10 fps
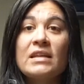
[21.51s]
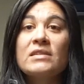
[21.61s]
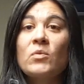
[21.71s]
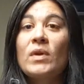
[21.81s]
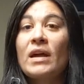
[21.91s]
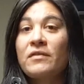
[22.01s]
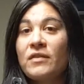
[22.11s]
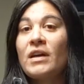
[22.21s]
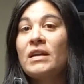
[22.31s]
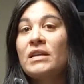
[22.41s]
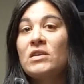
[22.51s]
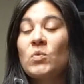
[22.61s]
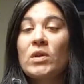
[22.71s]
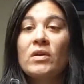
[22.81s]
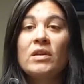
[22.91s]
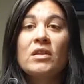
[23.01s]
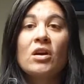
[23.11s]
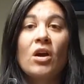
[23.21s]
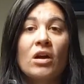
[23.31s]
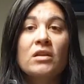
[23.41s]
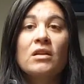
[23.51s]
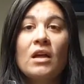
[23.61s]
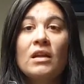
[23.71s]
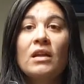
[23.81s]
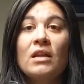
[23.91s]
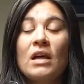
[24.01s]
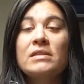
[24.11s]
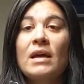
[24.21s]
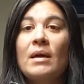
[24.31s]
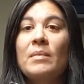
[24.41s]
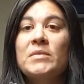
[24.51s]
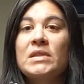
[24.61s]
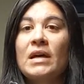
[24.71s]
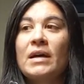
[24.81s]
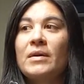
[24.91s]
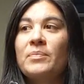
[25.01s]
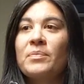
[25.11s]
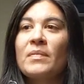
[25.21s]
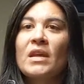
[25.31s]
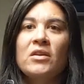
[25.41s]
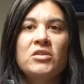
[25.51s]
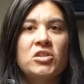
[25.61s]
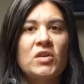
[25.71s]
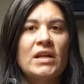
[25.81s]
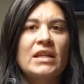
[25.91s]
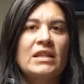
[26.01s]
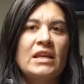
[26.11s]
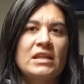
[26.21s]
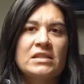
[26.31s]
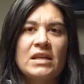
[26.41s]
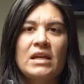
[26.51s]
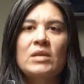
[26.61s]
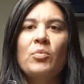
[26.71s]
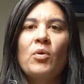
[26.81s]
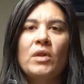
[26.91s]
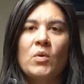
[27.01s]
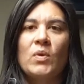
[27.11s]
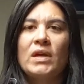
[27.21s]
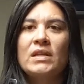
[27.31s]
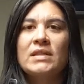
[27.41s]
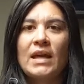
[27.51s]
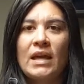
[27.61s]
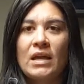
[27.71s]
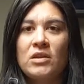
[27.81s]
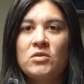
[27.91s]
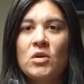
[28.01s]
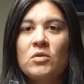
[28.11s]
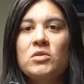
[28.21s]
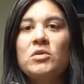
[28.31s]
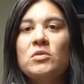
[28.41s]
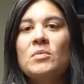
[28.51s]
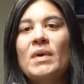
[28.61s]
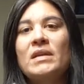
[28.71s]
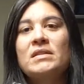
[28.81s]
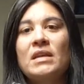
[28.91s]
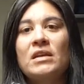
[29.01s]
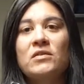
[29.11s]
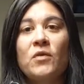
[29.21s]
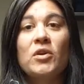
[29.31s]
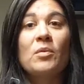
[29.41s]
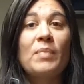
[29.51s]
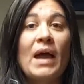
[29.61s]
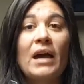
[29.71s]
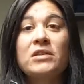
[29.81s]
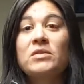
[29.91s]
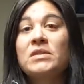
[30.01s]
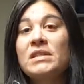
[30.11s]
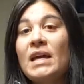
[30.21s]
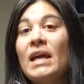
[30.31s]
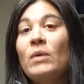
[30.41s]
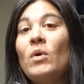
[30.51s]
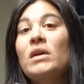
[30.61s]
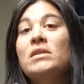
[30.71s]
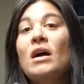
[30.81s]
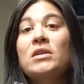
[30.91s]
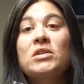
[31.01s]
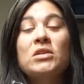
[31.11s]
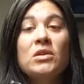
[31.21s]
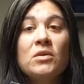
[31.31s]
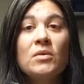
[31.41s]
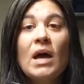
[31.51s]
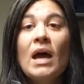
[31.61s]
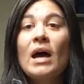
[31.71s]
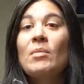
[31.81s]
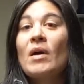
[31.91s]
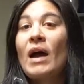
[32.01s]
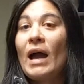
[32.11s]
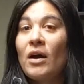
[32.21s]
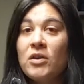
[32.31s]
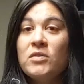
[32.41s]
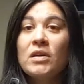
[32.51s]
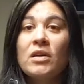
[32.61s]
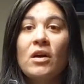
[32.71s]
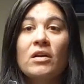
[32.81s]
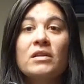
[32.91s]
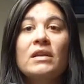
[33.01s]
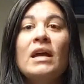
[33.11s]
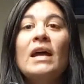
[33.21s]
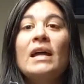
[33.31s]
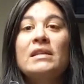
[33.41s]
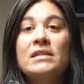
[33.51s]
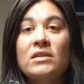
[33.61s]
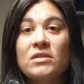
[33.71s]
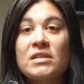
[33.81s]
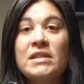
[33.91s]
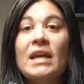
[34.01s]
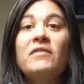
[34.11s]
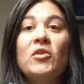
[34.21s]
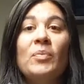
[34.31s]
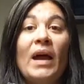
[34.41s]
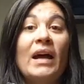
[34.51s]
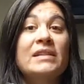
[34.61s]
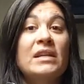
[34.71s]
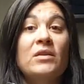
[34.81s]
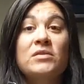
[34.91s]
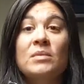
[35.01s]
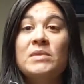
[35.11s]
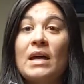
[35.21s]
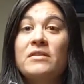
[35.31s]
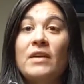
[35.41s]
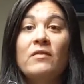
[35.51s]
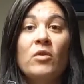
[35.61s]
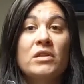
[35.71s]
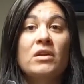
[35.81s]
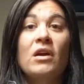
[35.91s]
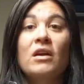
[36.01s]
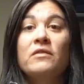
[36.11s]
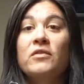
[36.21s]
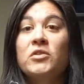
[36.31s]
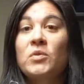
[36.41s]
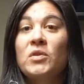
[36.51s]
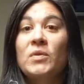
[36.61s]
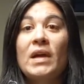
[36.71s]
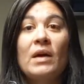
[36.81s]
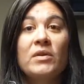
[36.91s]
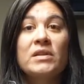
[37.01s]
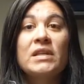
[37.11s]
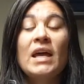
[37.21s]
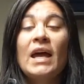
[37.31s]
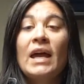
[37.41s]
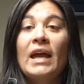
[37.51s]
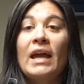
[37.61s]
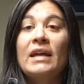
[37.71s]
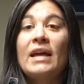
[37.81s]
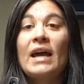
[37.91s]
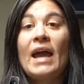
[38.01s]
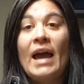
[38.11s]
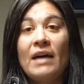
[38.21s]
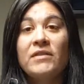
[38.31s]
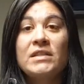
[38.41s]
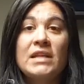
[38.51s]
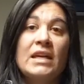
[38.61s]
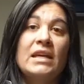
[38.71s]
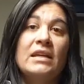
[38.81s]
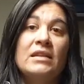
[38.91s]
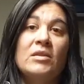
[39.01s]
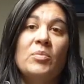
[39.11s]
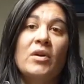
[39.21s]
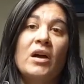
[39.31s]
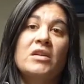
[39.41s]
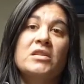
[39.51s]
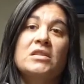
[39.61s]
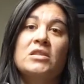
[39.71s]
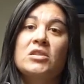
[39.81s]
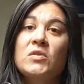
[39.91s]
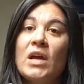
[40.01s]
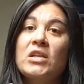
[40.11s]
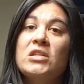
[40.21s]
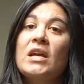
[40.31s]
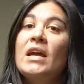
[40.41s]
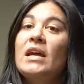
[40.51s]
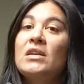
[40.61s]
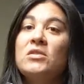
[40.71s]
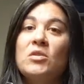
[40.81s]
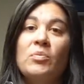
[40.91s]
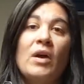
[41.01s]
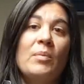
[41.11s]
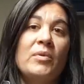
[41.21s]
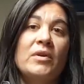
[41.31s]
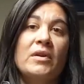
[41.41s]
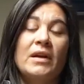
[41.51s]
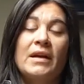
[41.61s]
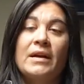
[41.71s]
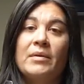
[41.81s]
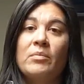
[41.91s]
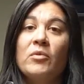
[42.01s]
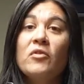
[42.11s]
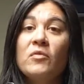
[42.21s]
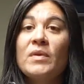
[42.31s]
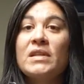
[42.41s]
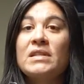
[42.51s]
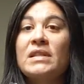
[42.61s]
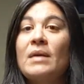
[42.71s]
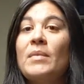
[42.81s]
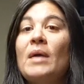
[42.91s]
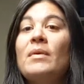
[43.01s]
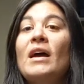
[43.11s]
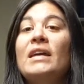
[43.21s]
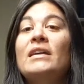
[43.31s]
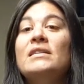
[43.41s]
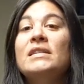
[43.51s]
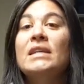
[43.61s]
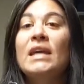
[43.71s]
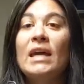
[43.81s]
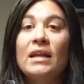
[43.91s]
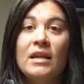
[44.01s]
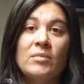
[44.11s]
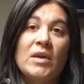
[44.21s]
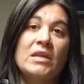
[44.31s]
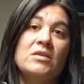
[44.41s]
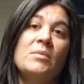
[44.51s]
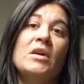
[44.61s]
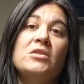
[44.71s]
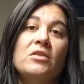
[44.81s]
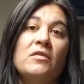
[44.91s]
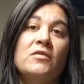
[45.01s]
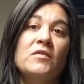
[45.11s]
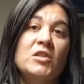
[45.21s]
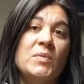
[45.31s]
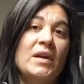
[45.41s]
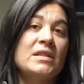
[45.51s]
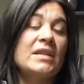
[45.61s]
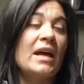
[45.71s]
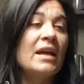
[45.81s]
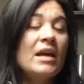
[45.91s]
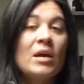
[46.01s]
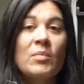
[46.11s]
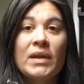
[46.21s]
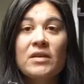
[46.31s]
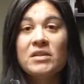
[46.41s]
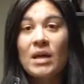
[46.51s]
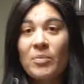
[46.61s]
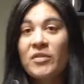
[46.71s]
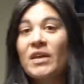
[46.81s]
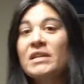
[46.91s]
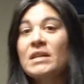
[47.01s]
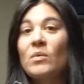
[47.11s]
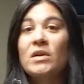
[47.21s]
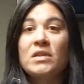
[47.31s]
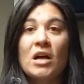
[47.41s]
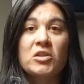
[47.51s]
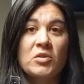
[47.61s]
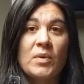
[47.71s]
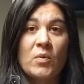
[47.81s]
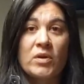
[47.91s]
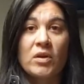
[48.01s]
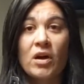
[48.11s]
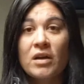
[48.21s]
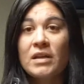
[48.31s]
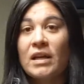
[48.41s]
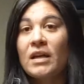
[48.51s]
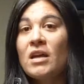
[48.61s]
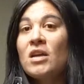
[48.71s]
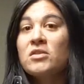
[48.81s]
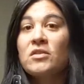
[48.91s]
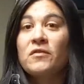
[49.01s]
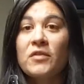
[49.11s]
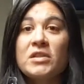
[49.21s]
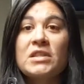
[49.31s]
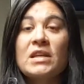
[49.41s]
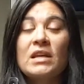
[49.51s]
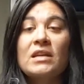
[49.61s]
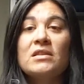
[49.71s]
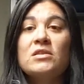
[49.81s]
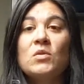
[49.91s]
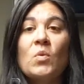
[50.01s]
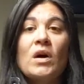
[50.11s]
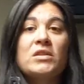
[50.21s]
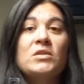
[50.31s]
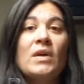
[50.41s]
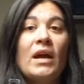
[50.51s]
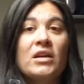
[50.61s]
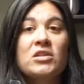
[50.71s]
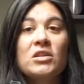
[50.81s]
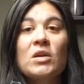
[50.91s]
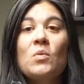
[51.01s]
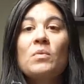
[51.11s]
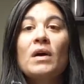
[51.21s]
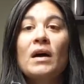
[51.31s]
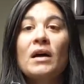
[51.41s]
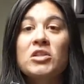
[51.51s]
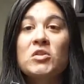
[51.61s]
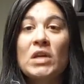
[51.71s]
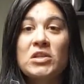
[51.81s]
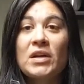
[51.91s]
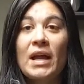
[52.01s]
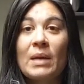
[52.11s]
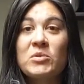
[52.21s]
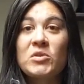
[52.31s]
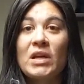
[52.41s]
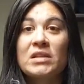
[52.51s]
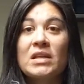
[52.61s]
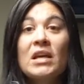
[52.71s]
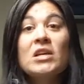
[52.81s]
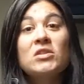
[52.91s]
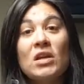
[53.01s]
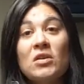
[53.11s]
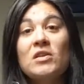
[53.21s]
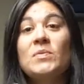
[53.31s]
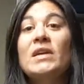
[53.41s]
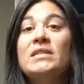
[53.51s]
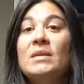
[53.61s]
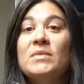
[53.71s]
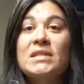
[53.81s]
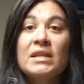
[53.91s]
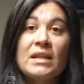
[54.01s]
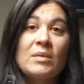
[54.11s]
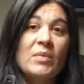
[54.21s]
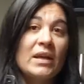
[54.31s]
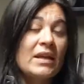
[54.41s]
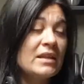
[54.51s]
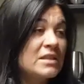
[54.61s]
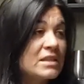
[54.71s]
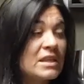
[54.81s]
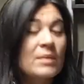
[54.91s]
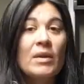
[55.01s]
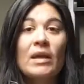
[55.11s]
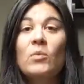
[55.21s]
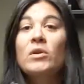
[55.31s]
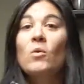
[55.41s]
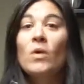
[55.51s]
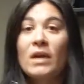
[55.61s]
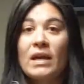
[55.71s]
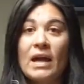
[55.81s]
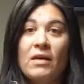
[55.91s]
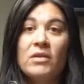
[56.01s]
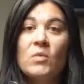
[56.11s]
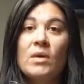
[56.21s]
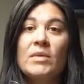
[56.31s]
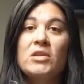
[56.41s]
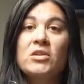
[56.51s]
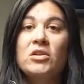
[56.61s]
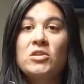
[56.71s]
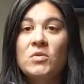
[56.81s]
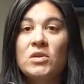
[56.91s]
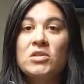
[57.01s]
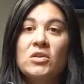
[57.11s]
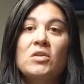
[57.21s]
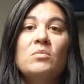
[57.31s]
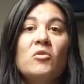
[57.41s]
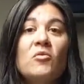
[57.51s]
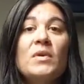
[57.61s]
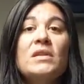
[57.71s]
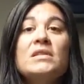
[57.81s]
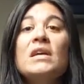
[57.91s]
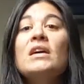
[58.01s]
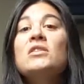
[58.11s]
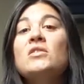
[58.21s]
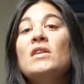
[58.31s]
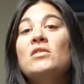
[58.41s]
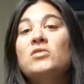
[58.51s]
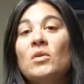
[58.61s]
is, what I find is when you're in the garden a lot of times you're just trying to get things done, pulling weeds, and you don't do the best things for your back. So today I want to talk to you about how you can garden and still save your back. Because I know sometimes I've worked in the garden for 2 or 3 hours and I haven't taken the precautions to stretch and do the proper movements, that my back is killing me. So I'm not sure if you've experienced that. But here's a couple things I want to talk to you about when you're gardening. So the first thing is you want to actually stretch your hamstrings. So I know this might seem silly, but just think about like when you're working out, you want to make sure you're doing certain movements so that you